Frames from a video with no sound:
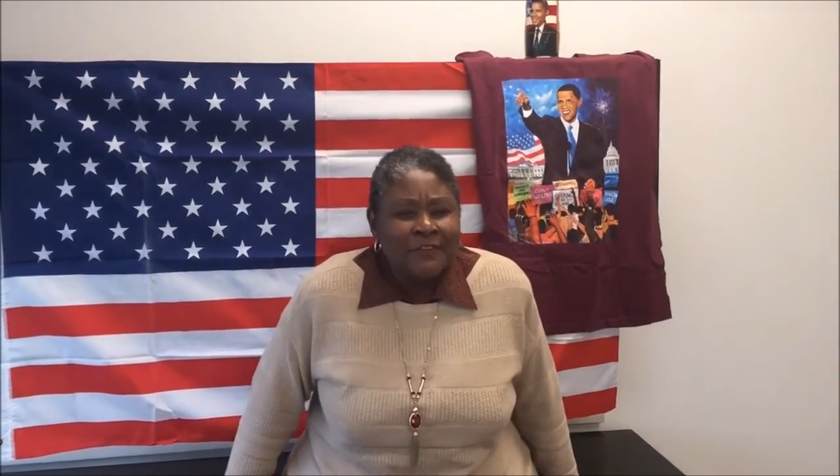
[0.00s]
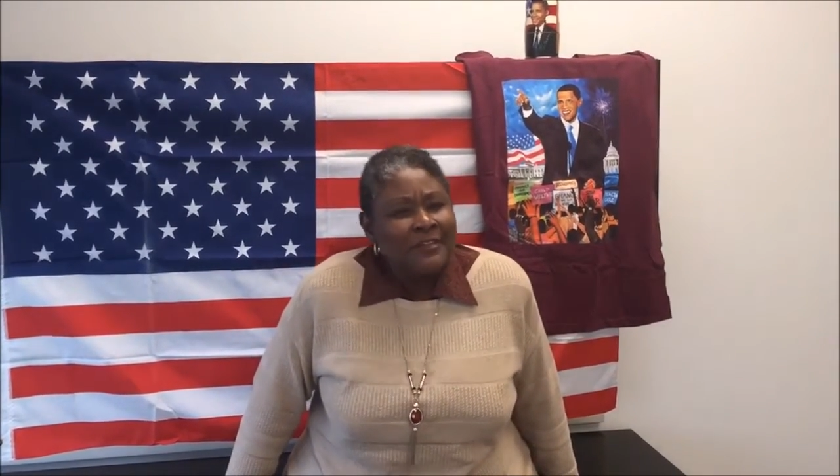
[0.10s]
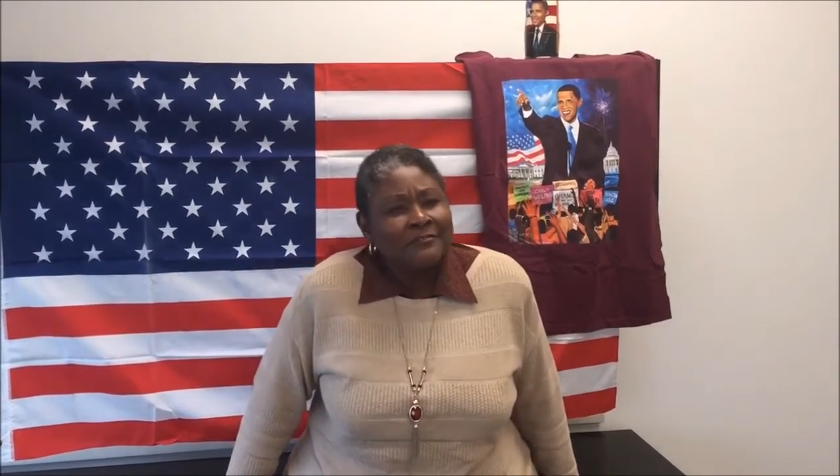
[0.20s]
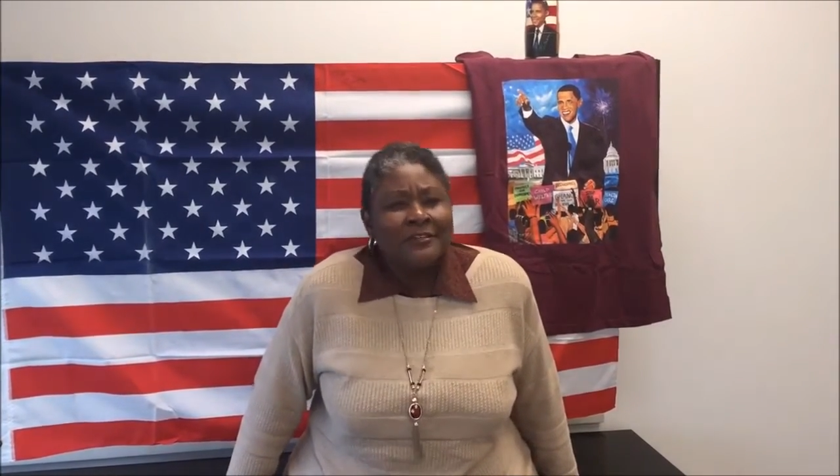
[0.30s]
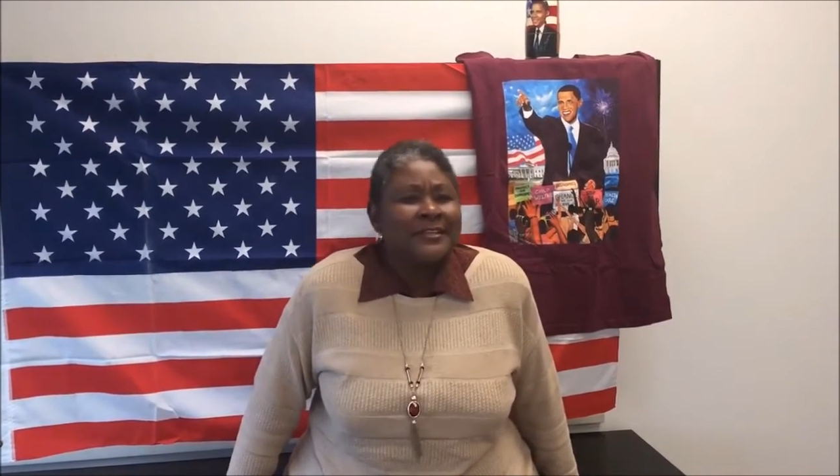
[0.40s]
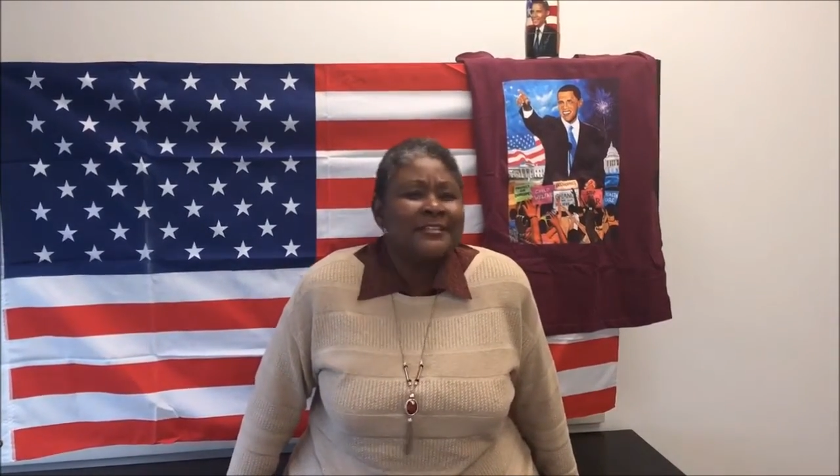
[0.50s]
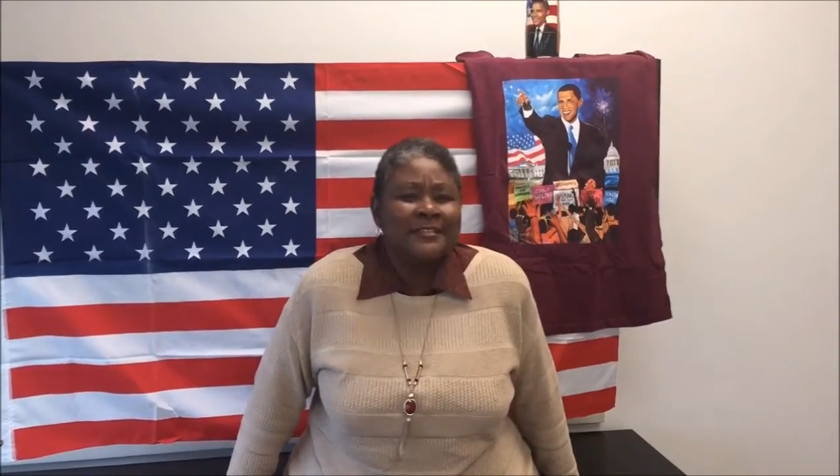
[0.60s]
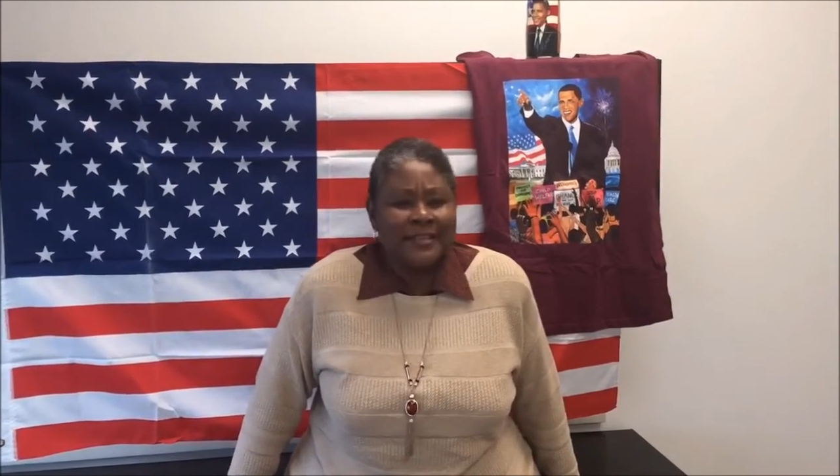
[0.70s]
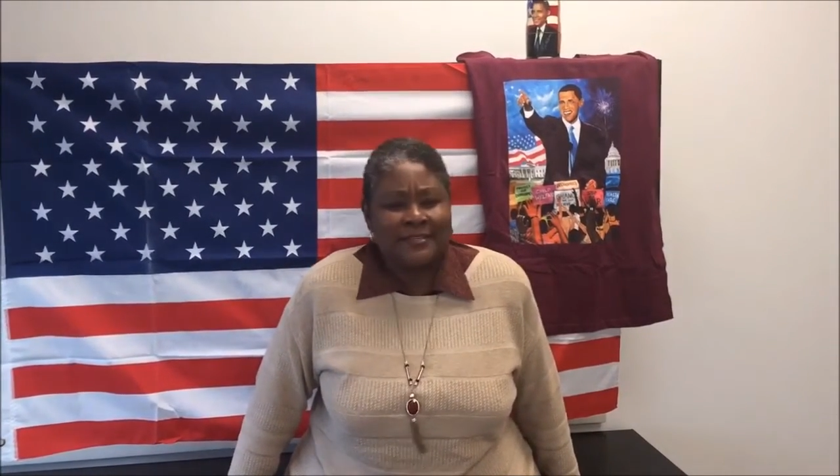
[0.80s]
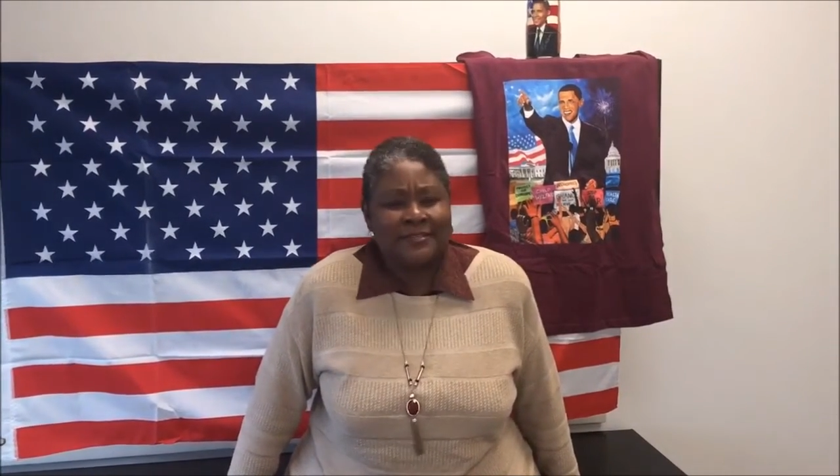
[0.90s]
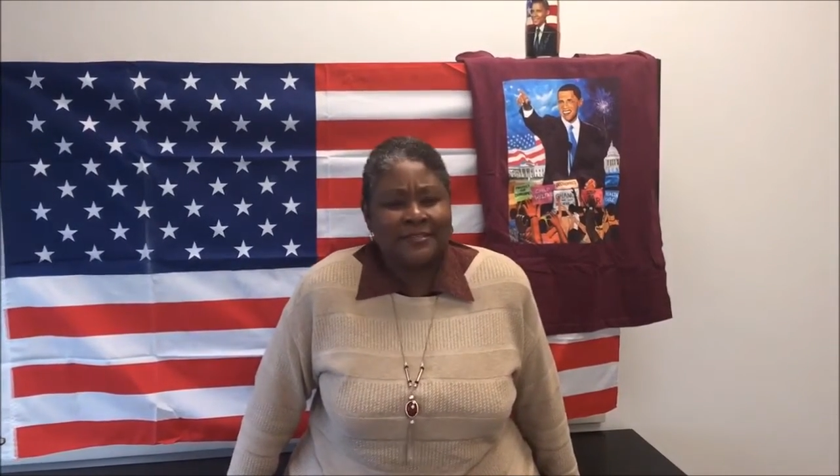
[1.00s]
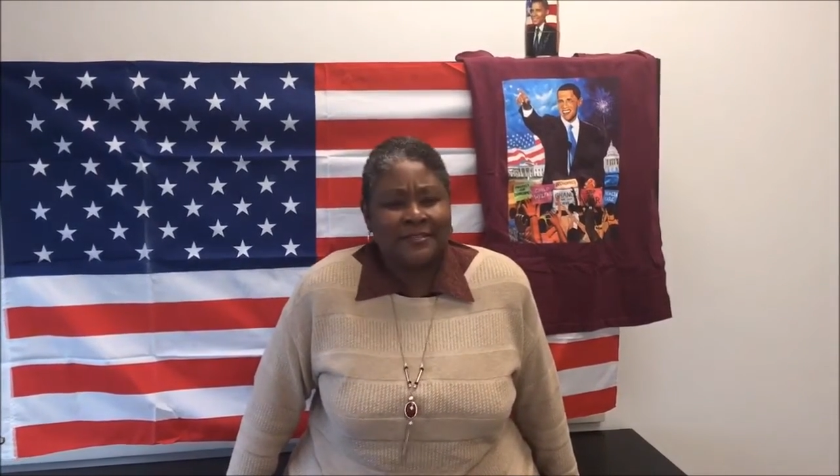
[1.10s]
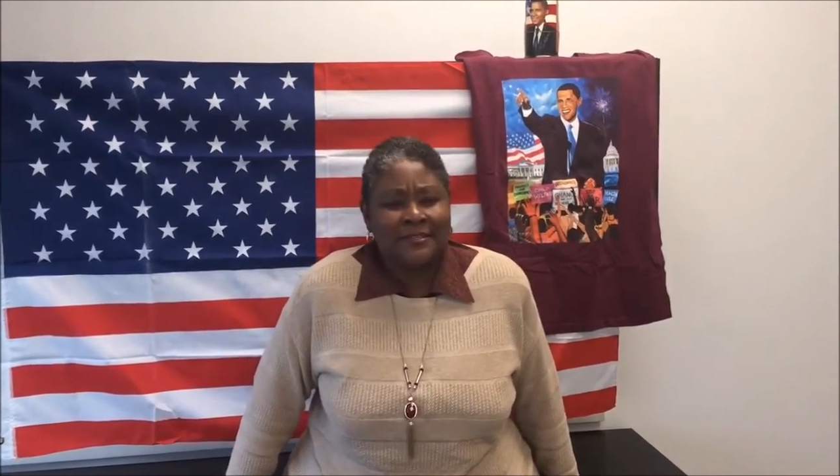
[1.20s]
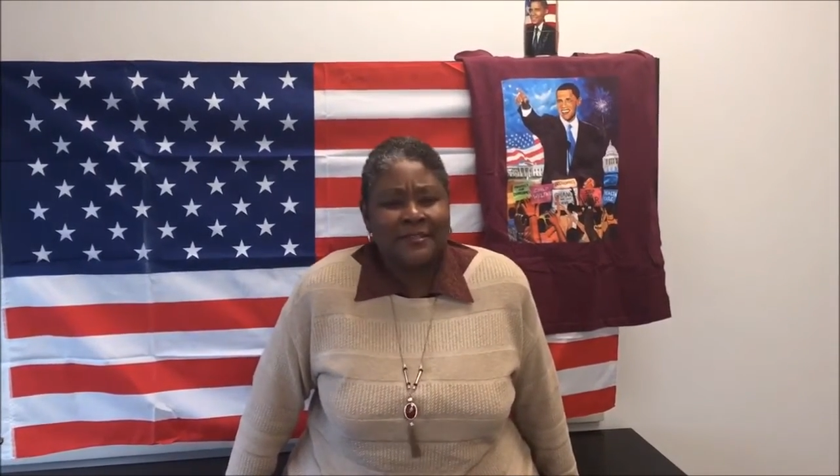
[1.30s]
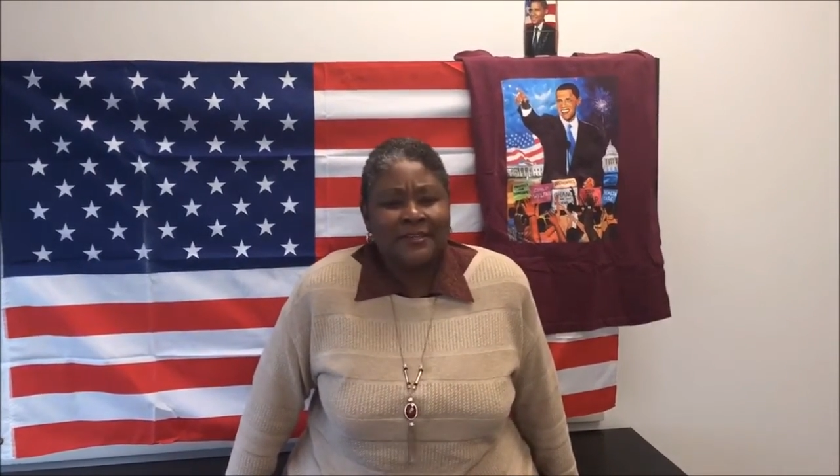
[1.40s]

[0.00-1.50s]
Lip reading: faithlessness